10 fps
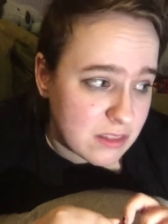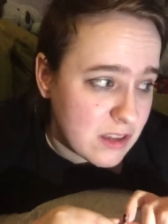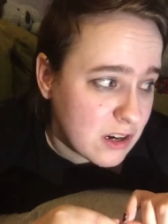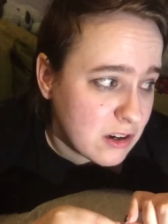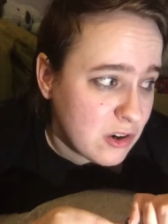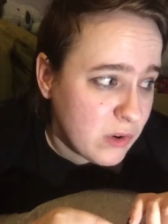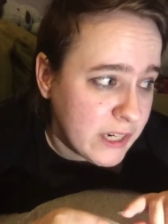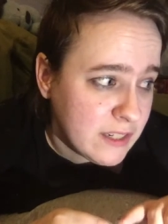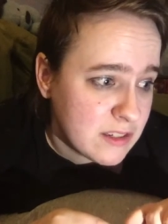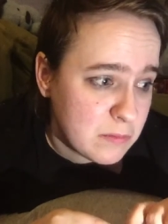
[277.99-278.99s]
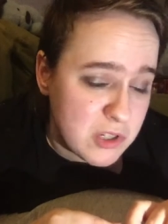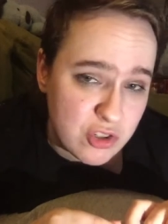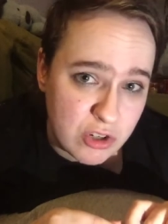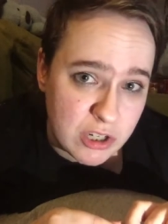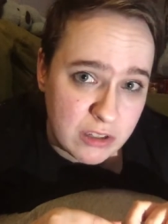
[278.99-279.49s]
they're going to be
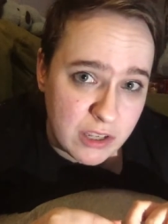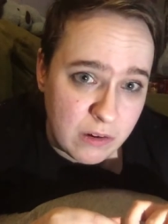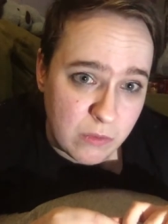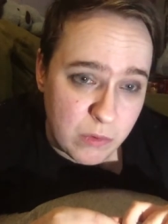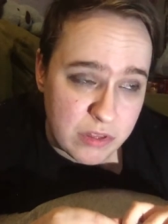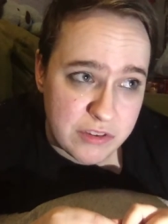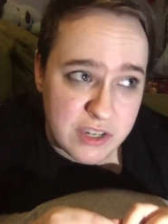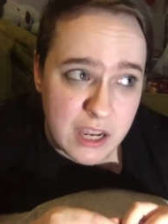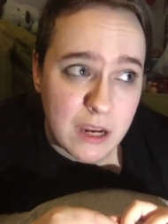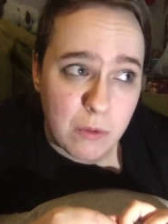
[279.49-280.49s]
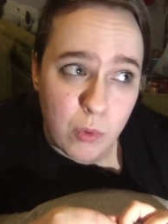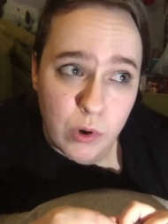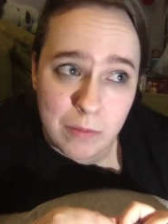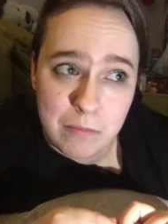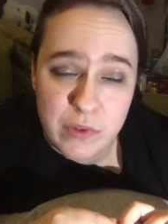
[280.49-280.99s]
struggling with staying
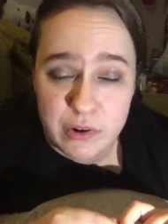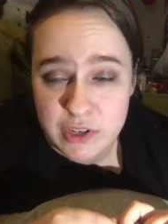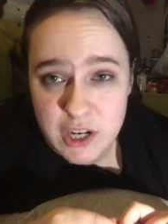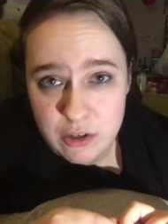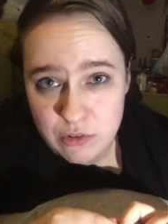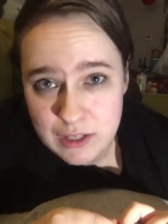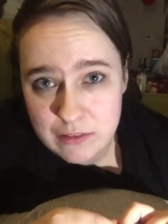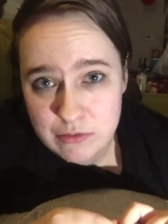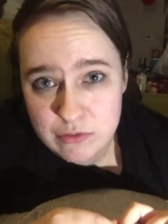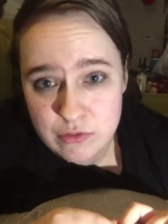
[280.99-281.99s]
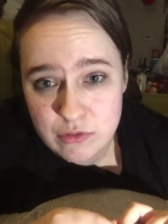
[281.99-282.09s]
warm their entire life.